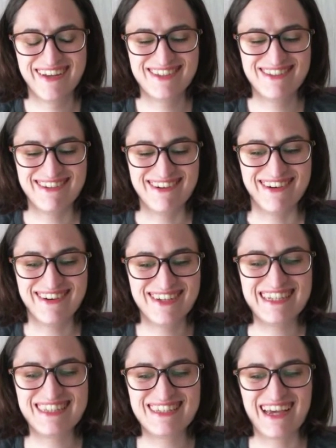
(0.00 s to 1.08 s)
So
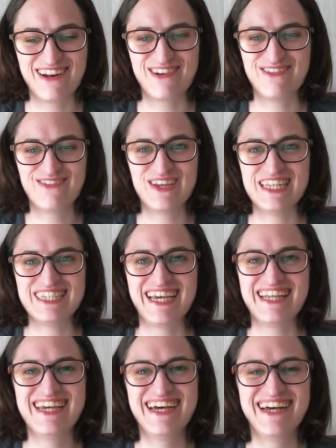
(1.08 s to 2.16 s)
it's kind of
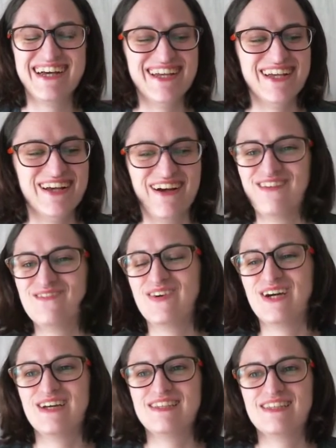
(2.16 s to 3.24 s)
insane.
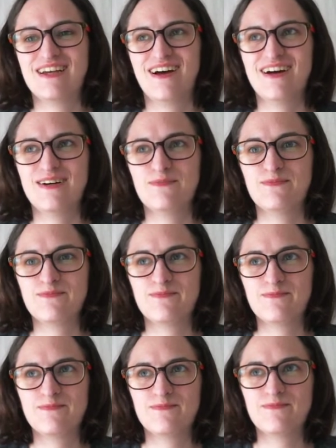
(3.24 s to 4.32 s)
But
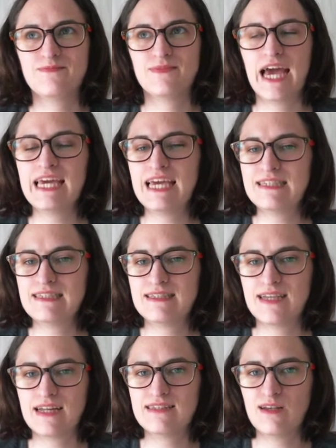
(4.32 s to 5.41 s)
I guess
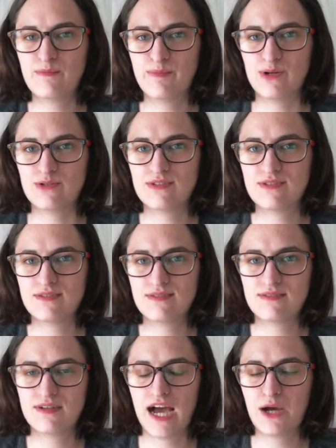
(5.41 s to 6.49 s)
at some point
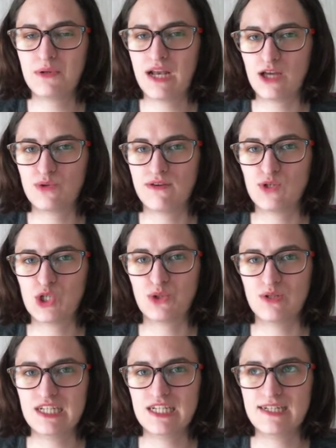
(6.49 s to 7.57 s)
I would like to have a shawl
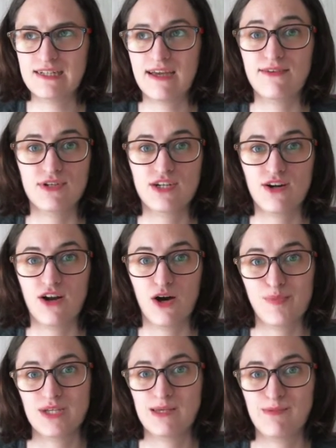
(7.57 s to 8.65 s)
in every color
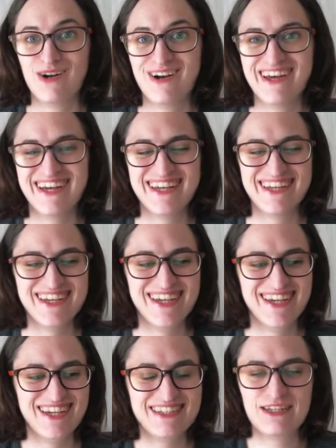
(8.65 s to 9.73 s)
possible.
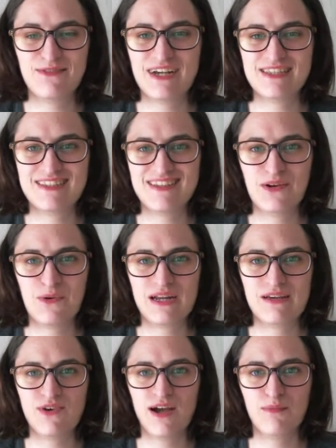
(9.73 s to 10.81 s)
So that
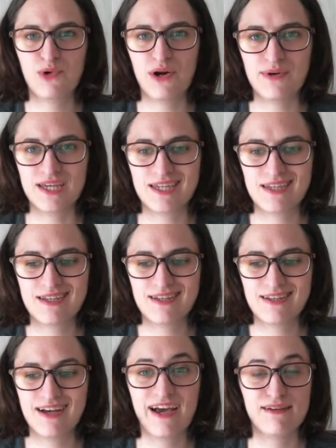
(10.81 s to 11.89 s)
whatever I'm wearing,
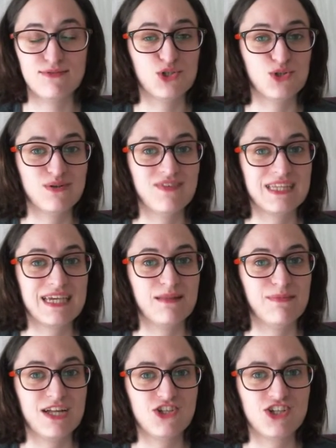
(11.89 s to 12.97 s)
I have a shawl that can
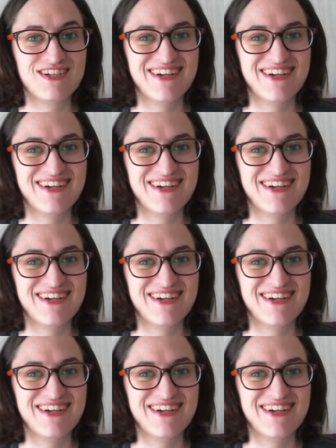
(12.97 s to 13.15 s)
match.